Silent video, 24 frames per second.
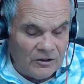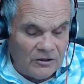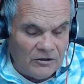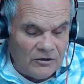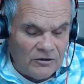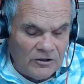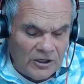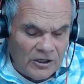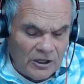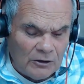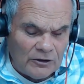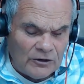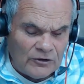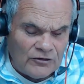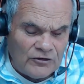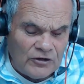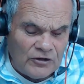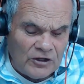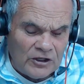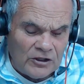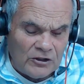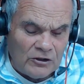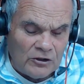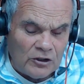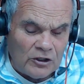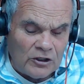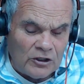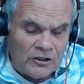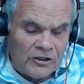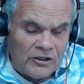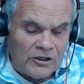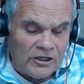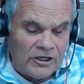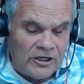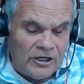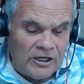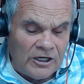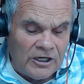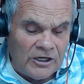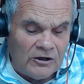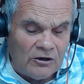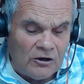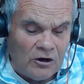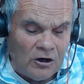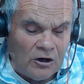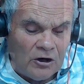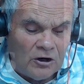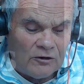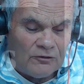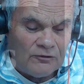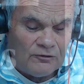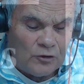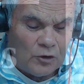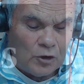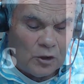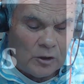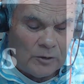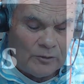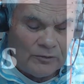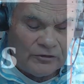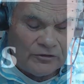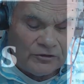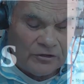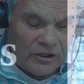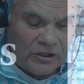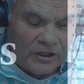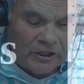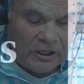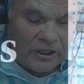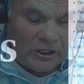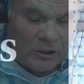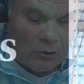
Now let's take a look at our Forbes study.